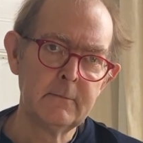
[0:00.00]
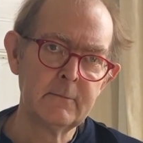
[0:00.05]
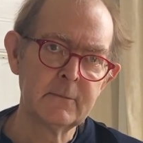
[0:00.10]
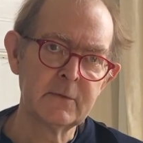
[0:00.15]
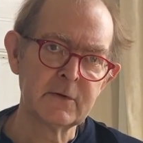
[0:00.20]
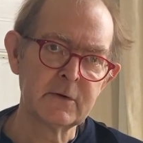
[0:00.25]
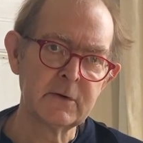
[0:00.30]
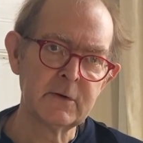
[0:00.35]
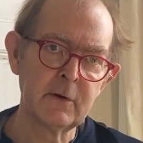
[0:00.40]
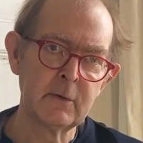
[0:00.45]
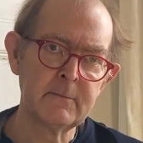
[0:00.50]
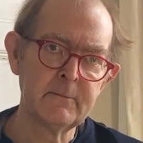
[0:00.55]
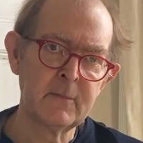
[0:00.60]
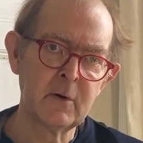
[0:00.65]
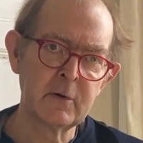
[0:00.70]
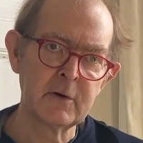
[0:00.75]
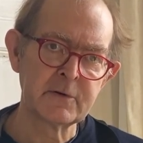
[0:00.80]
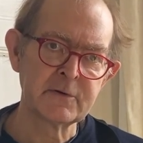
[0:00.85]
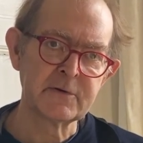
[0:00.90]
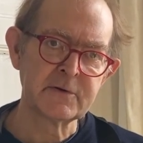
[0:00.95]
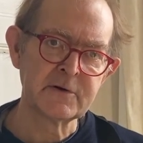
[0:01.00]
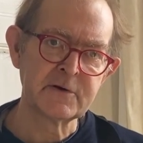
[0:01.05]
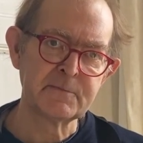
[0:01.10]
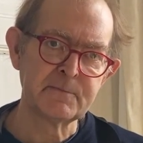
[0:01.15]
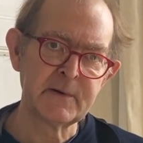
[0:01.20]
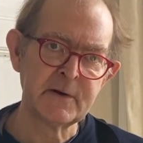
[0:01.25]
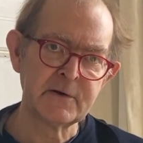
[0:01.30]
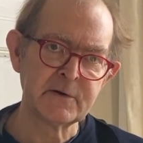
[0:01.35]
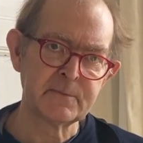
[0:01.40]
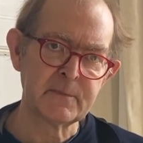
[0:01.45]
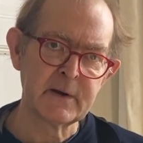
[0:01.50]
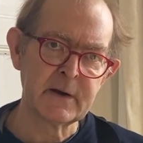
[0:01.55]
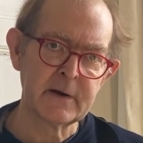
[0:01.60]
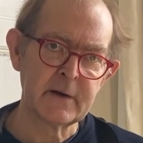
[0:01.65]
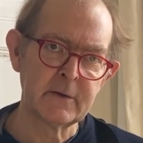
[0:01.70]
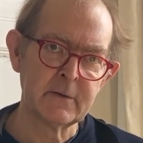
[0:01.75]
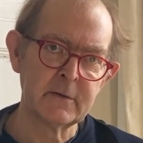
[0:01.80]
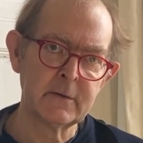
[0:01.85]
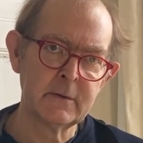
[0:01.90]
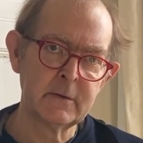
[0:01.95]
Morrison spins me
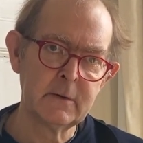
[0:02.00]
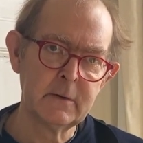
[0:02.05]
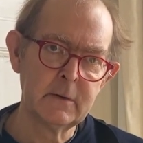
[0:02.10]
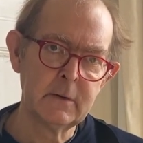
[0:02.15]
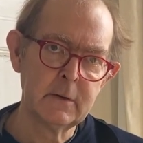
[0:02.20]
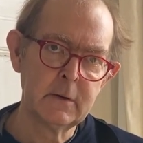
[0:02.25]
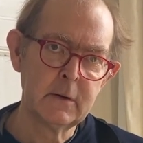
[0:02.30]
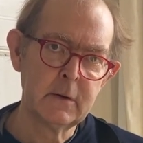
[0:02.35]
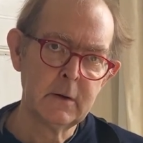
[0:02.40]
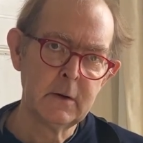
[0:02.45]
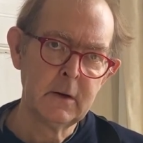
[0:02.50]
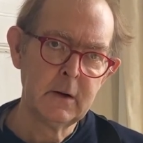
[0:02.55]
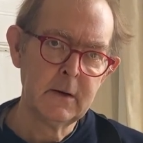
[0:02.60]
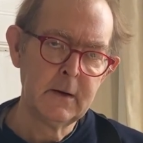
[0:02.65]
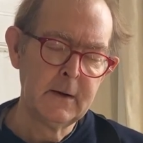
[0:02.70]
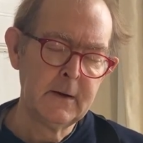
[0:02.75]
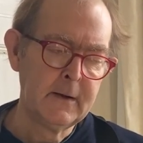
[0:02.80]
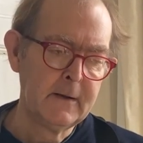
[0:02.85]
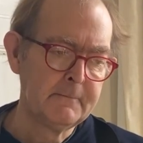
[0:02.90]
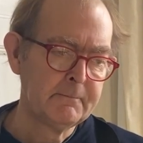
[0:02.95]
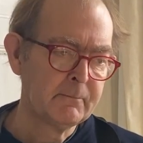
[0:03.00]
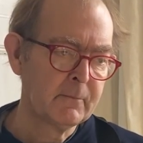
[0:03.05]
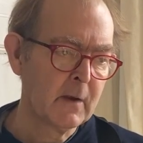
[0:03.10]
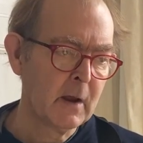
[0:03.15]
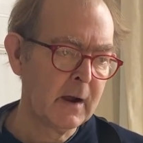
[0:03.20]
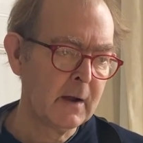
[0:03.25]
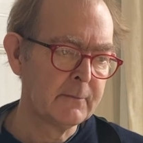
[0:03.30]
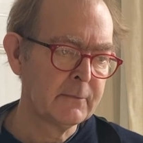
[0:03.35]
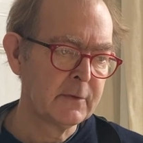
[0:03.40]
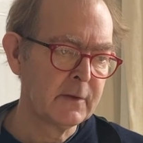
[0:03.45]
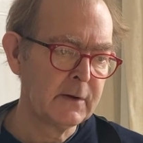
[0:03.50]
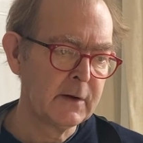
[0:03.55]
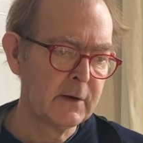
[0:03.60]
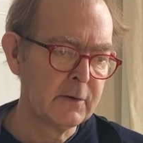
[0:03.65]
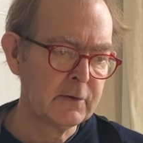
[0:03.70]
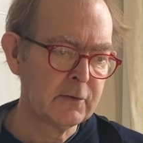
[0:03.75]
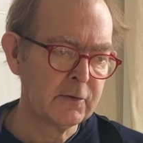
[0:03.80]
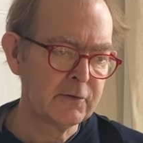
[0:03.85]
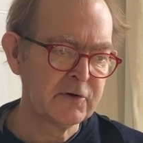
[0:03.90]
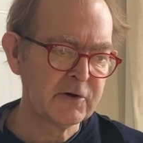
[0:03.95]
out. The
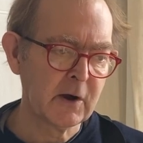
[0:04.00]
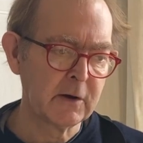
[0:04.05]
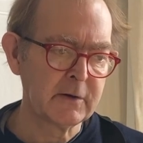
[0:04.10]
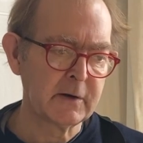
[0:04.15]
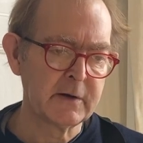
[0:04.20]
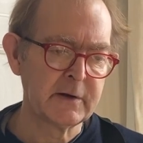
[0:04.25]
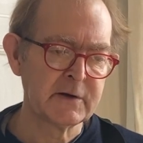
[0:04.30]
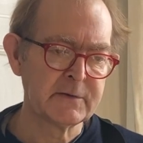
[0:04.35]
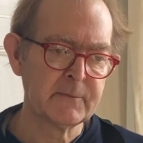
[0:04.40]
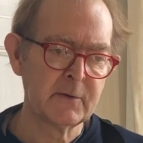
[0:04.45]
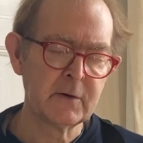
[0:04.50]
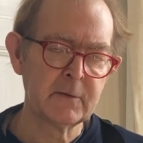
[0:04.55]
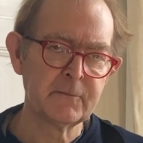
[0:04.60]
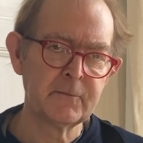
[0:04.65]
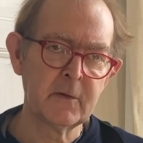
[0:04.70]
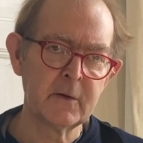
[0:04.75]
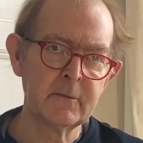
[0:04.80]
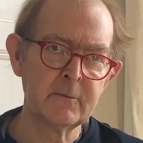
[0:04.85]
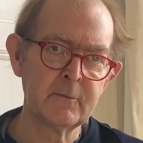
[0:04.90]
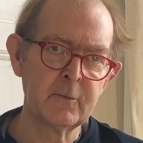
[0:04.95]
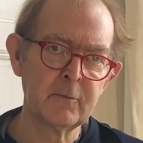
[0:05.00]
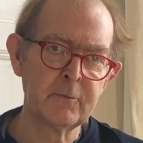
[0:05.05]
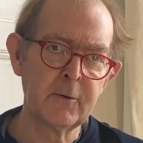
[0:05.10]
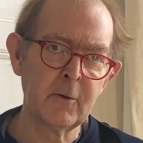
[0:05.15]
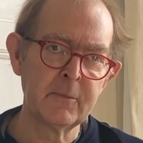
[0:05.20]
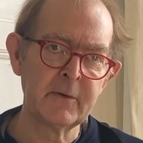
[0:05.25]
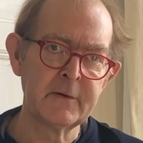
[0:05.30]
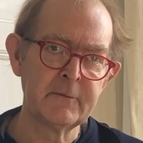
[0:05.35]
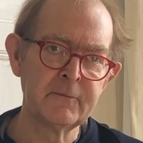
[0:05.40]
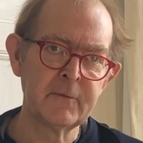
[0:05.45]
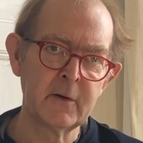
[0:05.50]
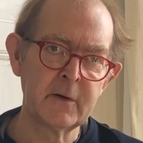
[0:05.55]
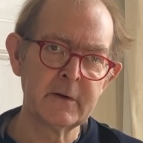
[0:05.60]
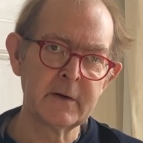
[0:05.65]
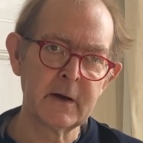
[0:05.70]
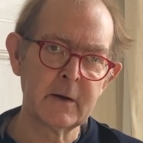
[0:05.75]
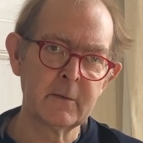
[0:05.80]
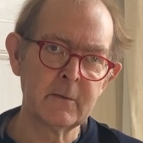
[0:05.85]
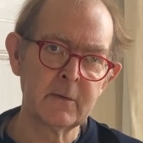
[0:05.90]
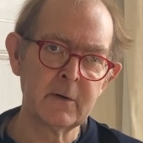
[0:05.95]
local junkies will probably find
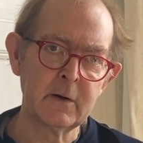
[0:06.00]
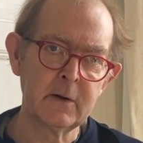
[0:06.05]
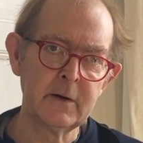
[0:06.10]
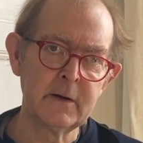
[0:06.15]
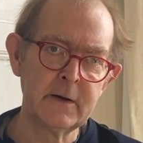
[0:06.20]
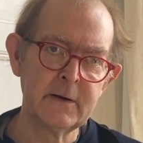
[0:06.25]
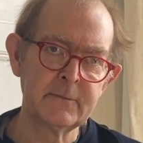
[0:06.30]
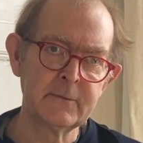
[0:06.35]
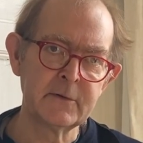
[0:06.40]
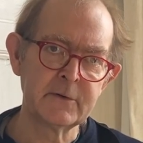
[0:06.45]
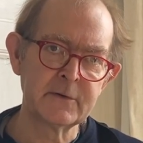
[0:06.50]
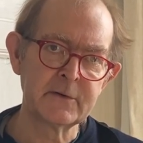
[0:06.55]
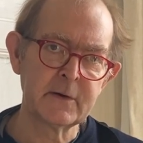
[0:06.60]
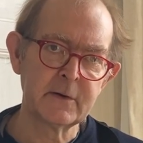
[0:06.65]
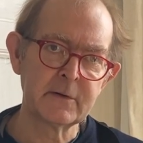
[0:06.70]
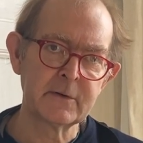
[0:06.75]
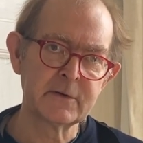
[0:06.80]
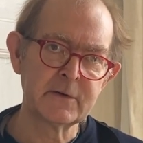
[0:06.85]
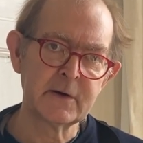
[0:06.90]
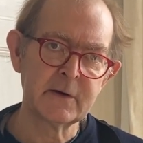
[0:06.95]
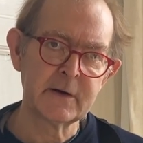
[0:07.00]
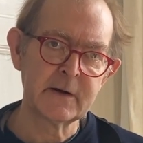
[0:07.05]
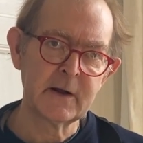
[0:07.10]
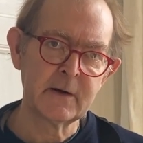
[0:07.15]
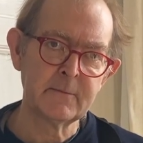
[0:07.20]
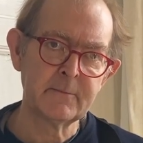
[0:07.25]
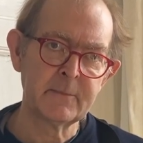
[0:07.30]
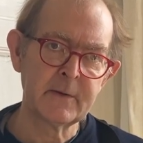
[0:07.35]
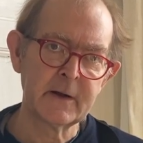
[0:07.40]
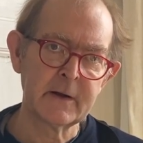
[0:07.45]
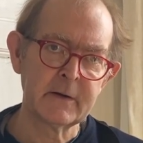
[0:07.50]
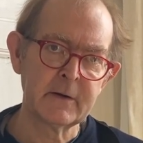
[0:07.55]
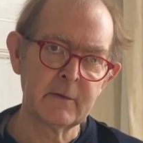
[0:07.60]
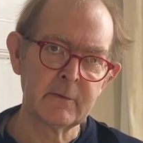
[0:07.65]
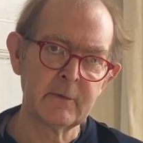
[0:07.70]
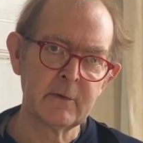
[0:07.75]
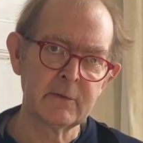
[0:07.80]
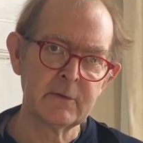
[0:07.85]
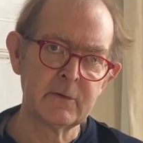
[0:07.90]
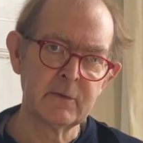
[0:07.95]
out where I live and start turning up, banging on
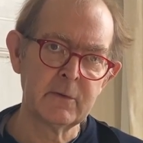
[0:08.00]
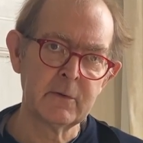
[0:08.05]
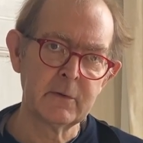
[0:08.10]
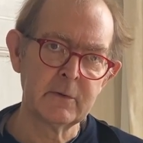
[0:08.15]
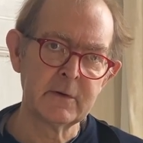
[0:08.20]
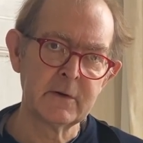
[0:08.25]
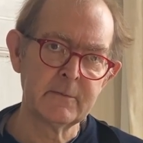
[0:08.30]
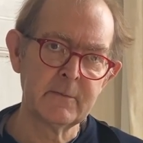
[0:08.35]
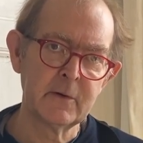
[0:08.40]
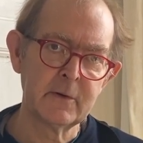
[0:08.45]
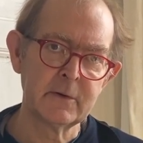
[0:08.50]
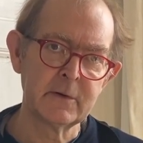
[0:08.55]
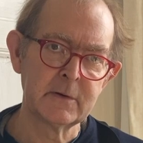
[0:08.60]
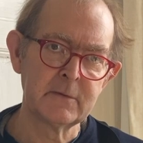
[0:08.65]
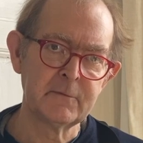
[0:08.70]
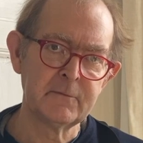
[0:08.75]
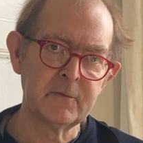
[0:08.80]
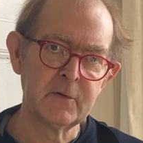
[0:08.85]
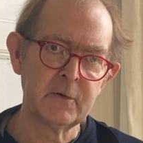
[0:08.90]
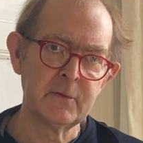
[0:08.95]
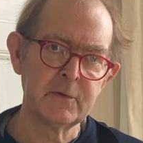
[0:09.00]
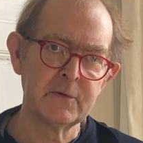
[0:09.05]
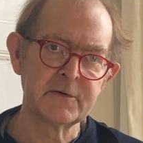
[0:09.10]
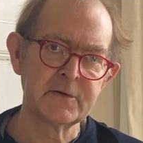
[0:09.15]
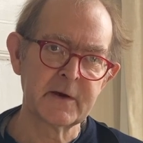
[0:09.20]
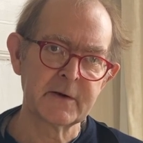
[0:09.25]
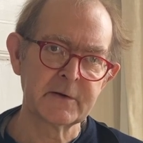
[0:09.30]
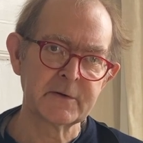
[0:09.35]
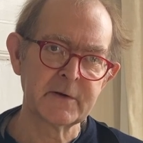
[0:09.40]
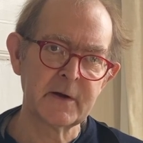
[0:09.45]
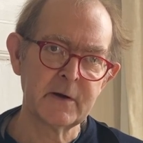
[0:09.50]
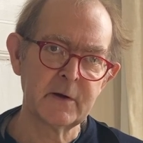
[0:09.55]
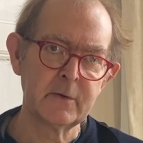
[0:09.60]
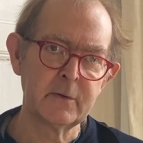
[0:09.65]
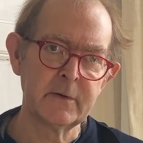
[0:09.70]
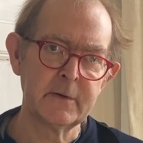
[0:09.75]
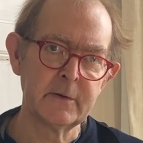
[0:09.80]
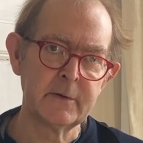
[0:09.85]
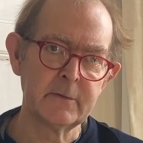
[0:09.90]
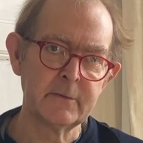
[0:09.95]
the door, demanding food, sex,
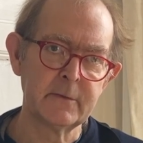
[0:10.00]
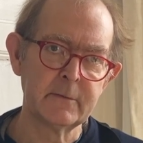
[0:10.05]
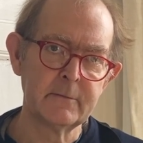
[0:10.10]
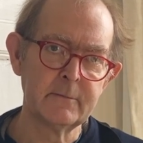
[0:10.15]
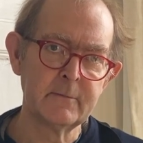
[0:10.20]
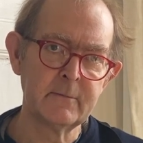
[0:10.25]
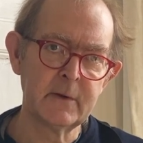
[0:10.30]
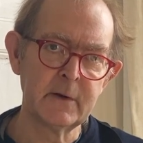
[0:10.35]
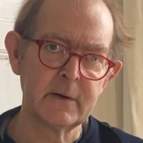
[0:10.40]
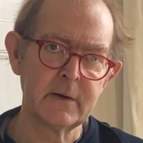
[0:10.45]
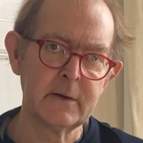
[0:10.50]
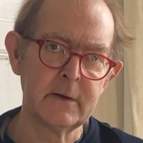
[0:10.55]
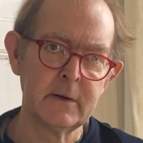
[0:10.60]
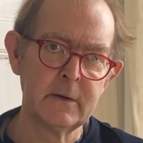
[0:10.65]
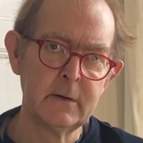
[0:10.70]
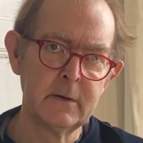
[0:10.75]
heroin and money.